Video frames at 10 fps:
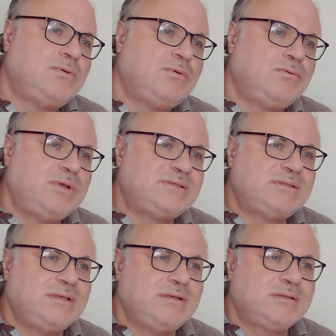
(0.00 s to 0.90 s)

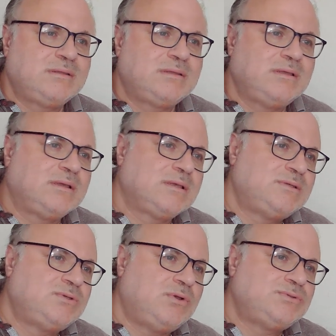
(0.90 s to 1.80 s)
wasting the
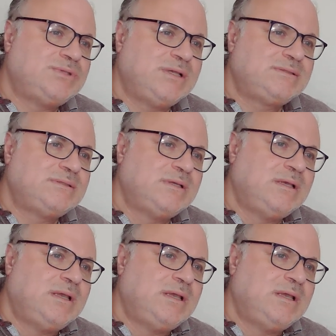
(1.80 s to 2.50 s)
resources